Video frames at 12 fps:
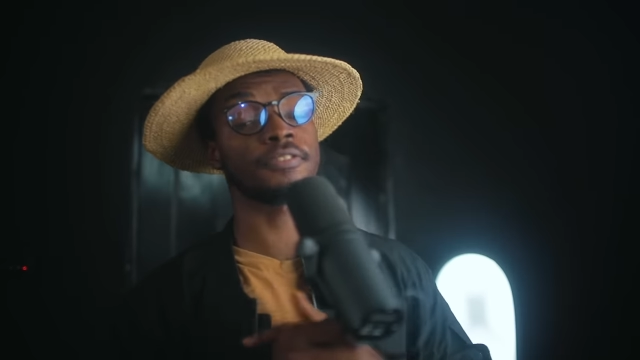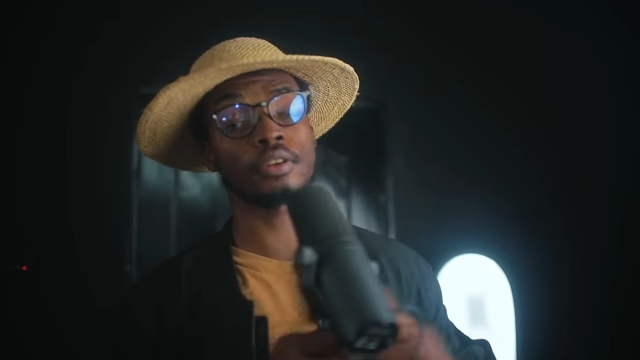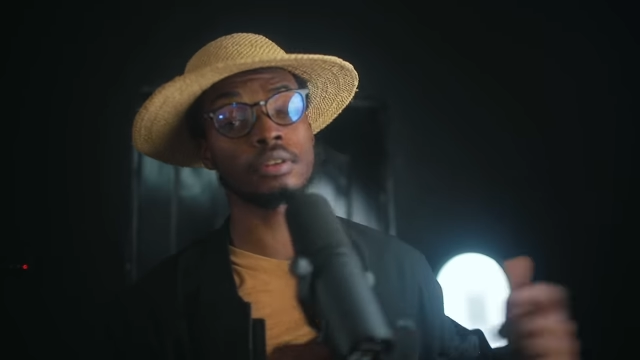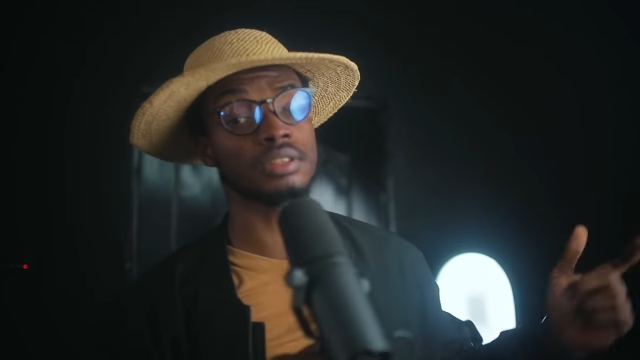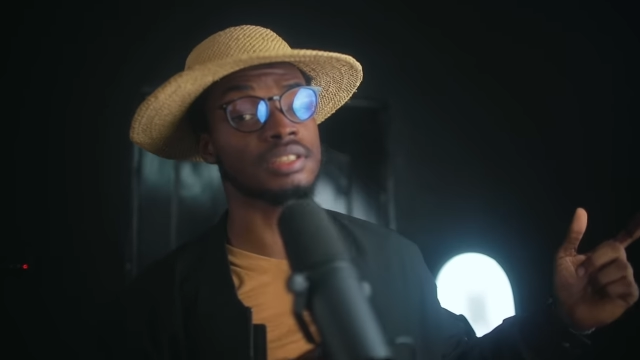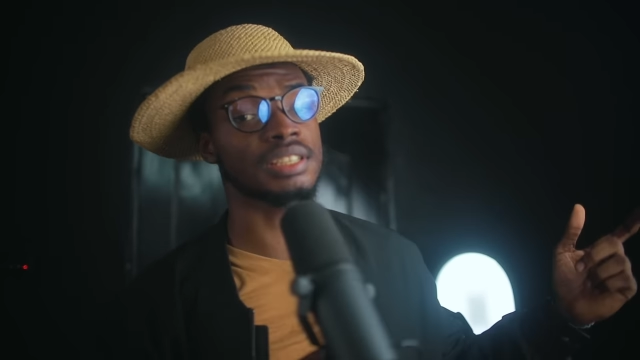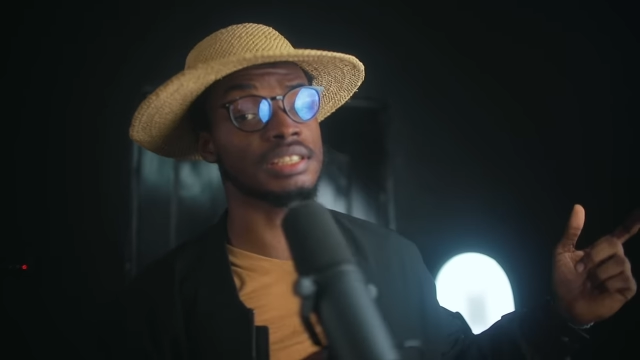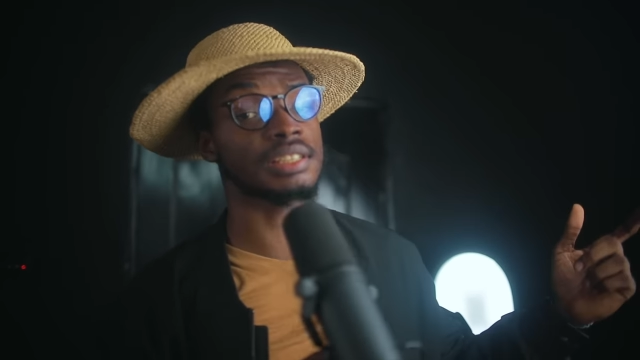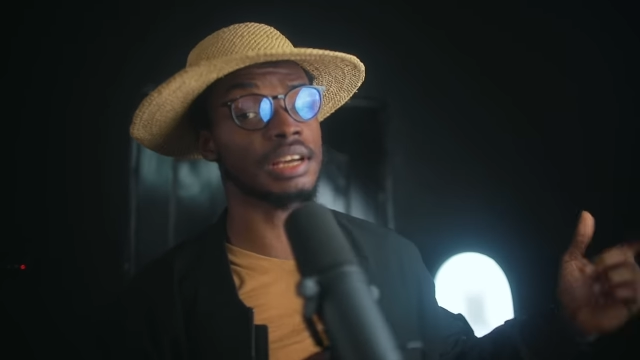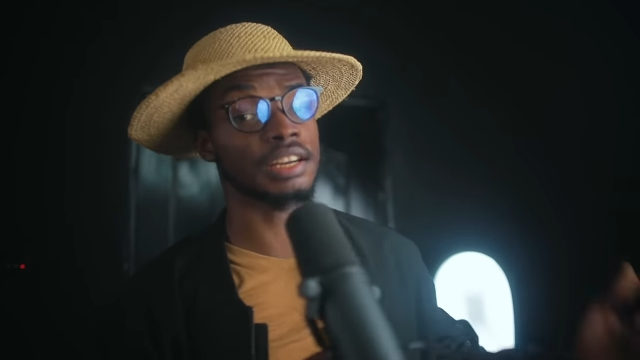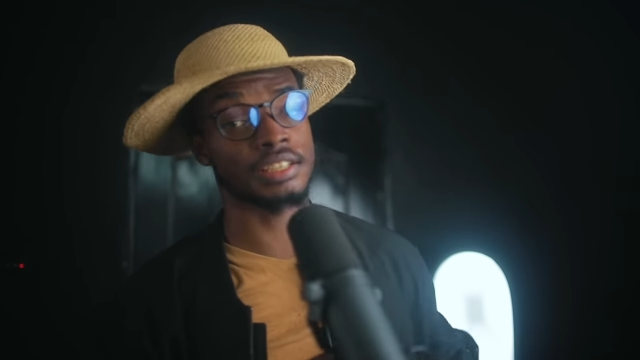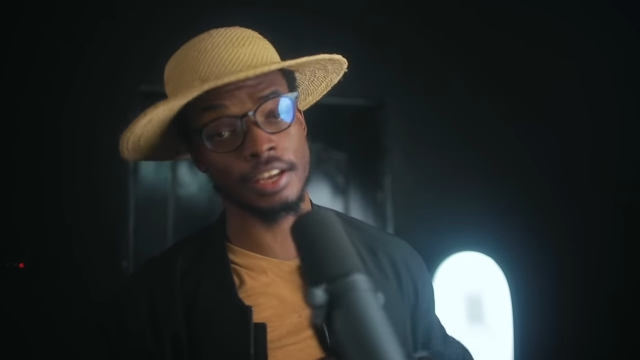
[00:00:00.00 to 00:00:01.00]
before all the
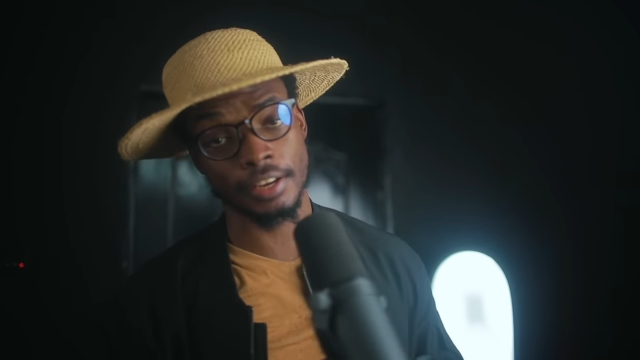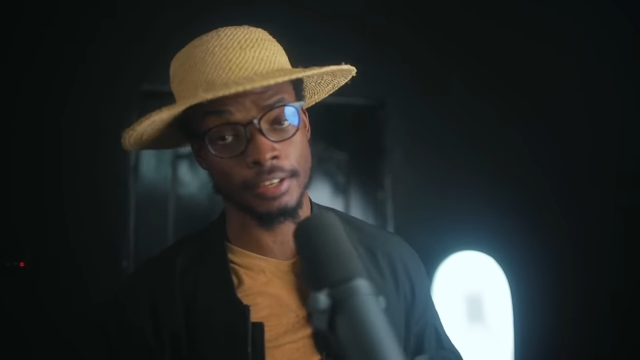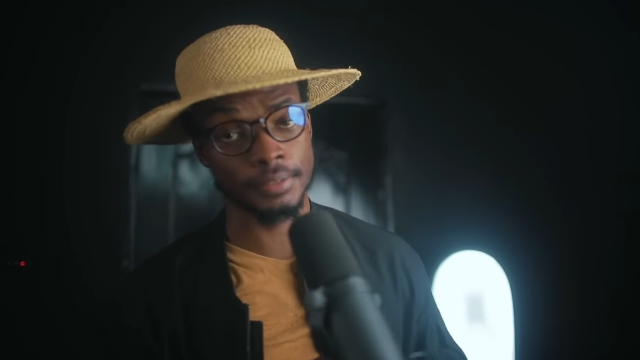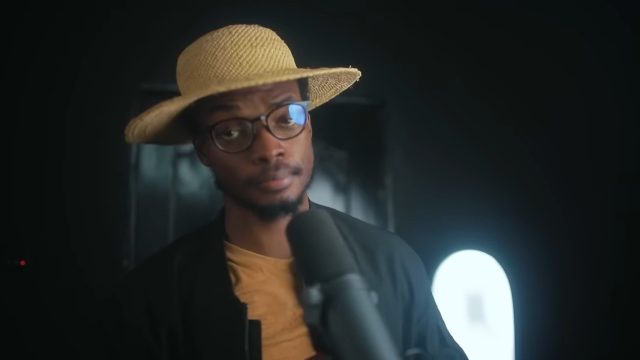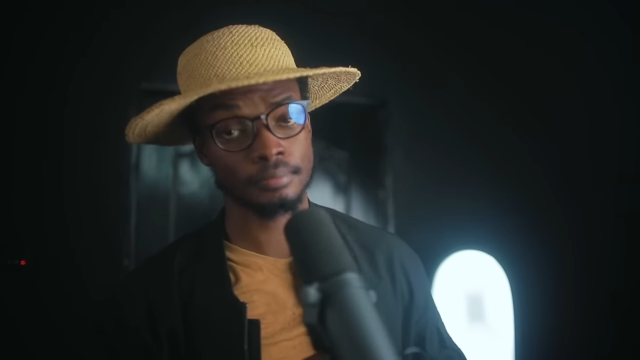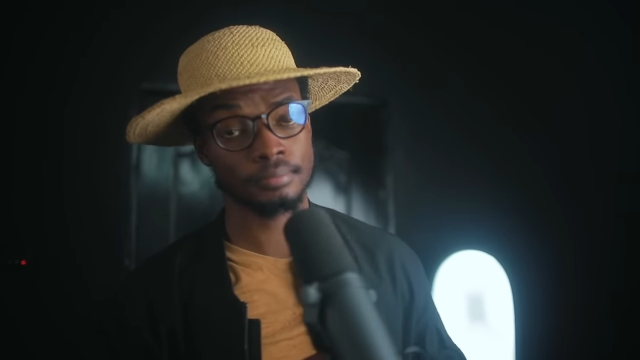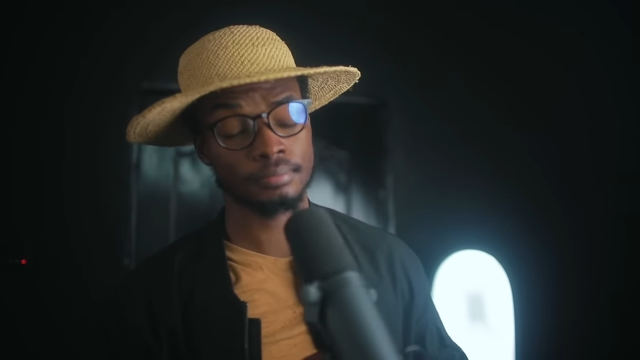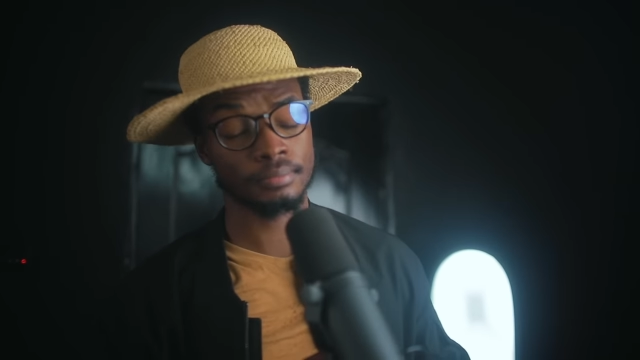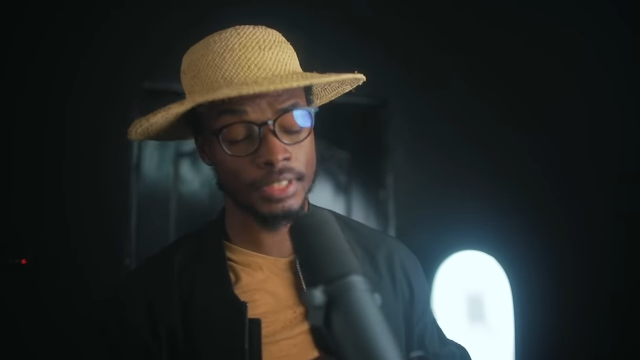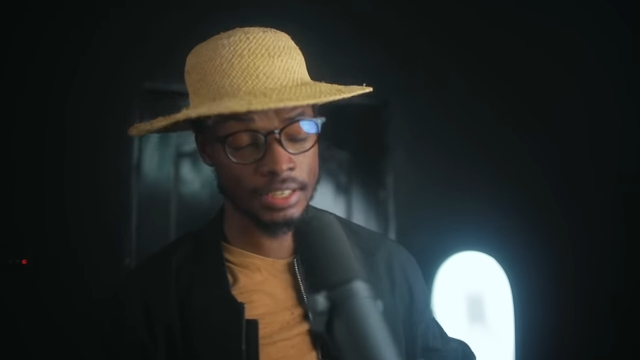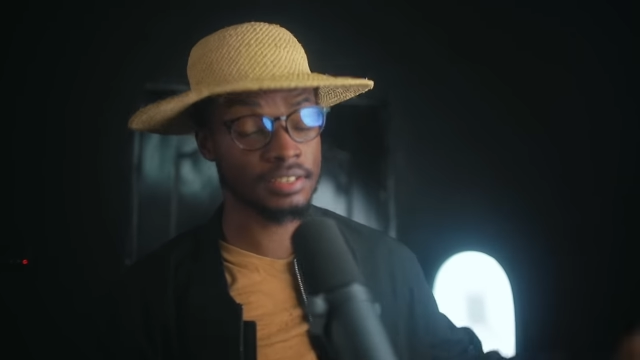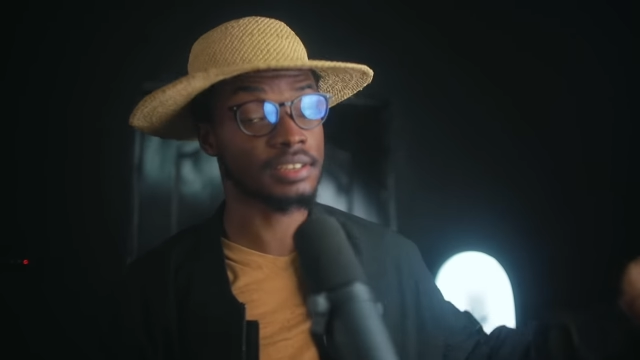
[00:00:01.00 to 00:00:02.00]
seats are taken.
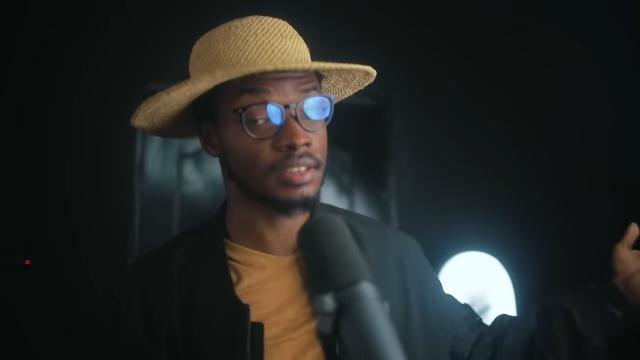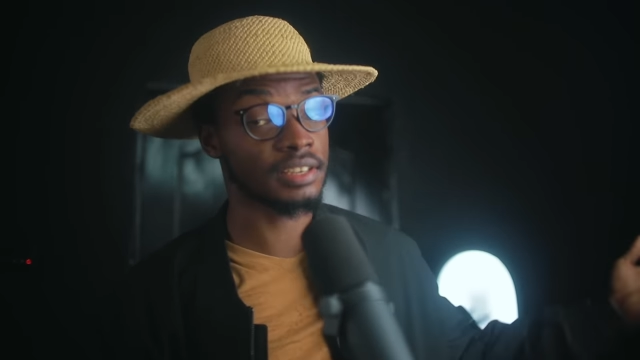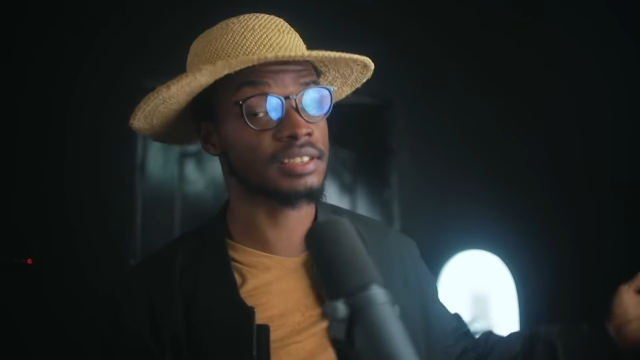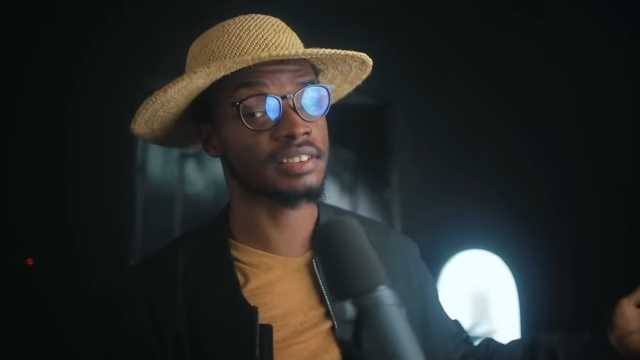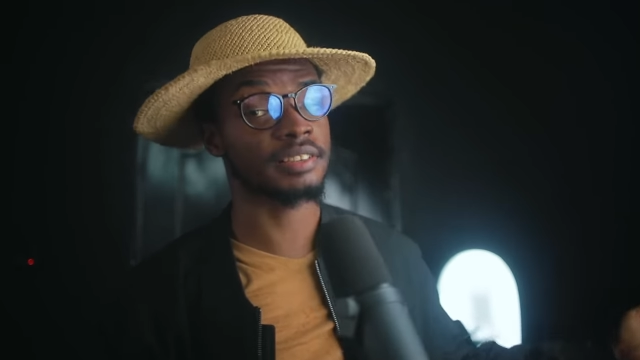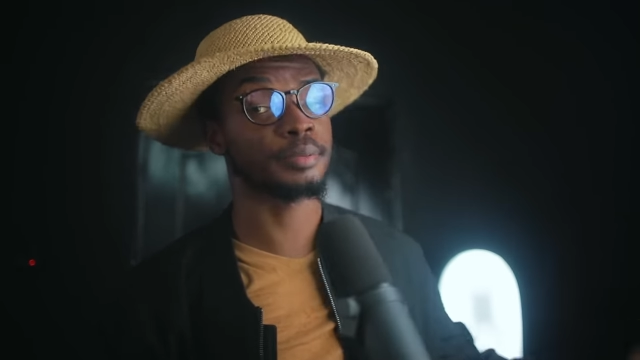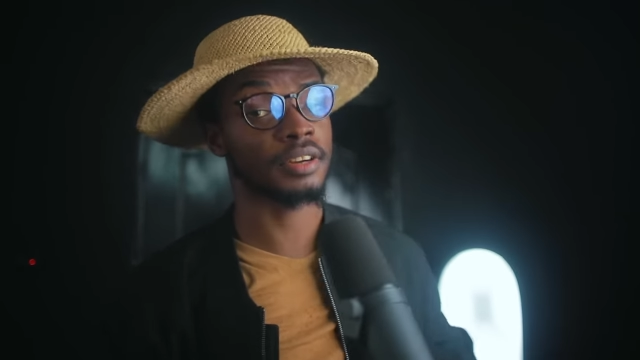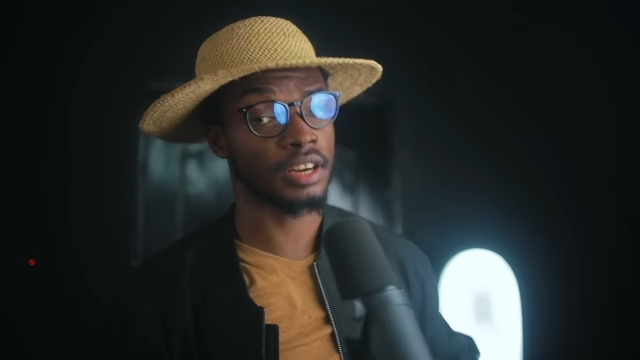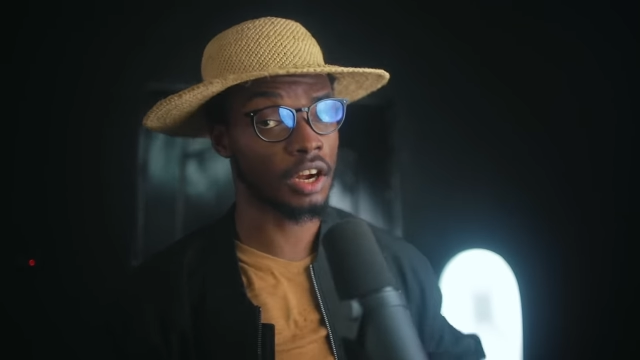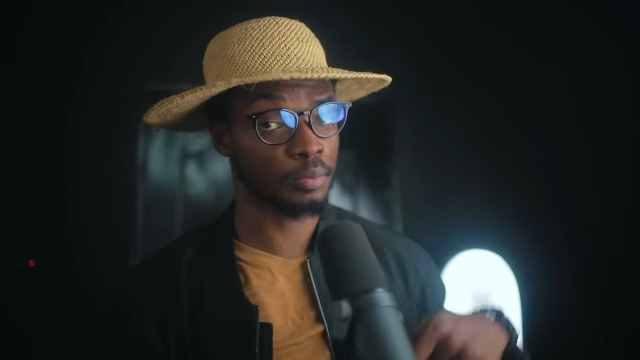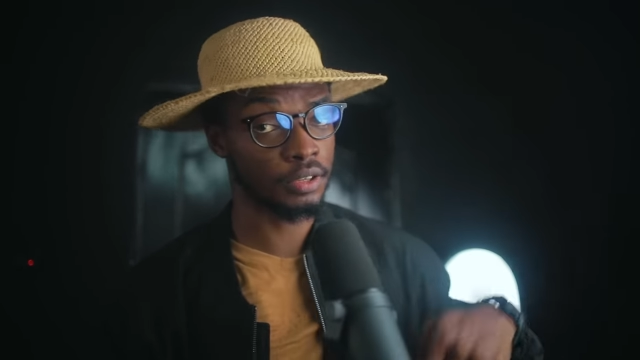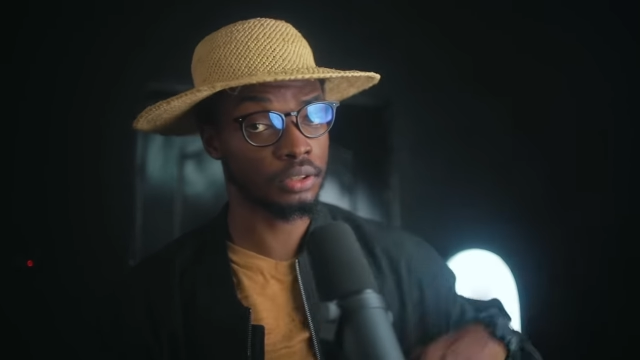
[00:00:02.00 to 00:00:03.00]
Links in the
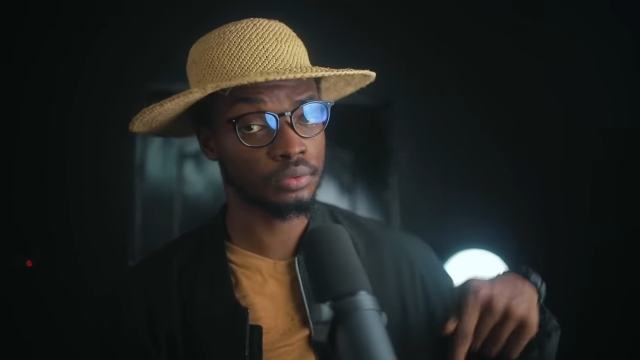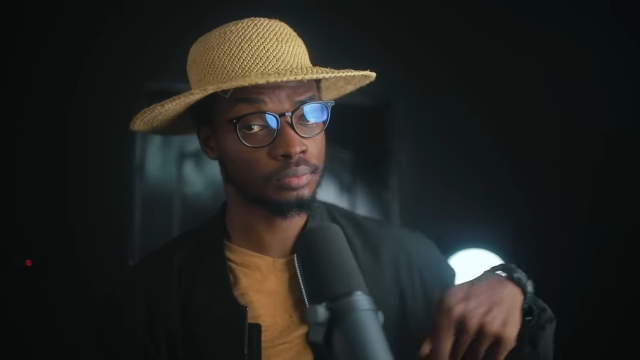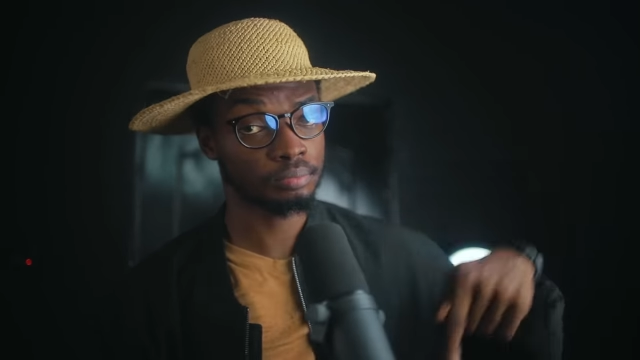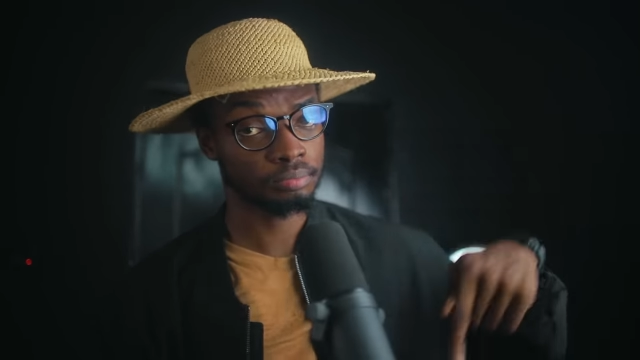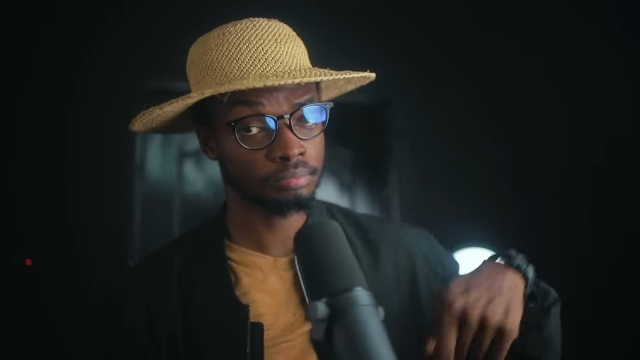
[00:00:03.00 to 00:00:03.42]
description down below.